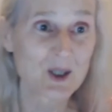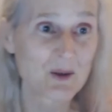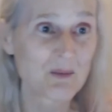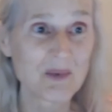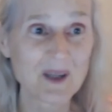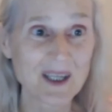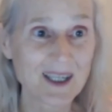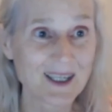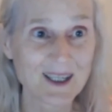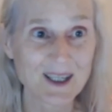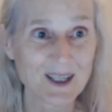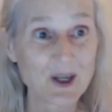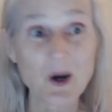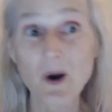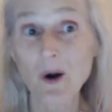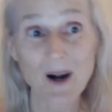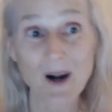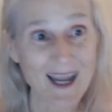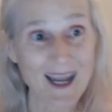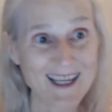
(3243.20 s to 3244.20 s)
to be
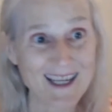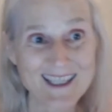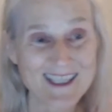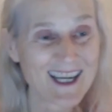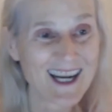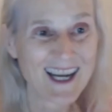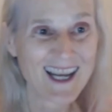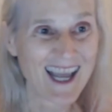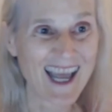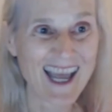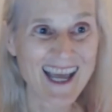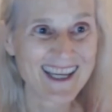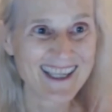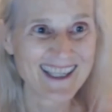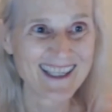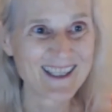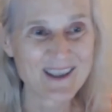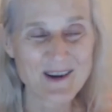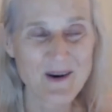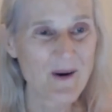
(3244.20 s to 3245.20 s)
your age and,
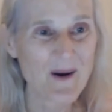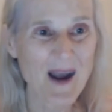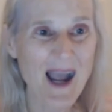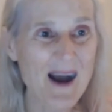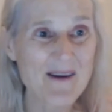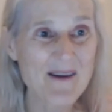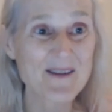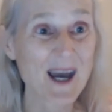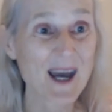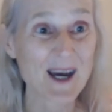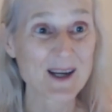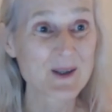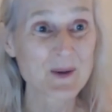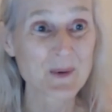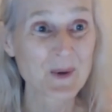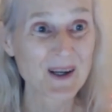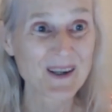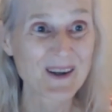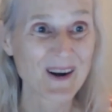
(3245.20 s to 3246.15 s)
you know, have that to work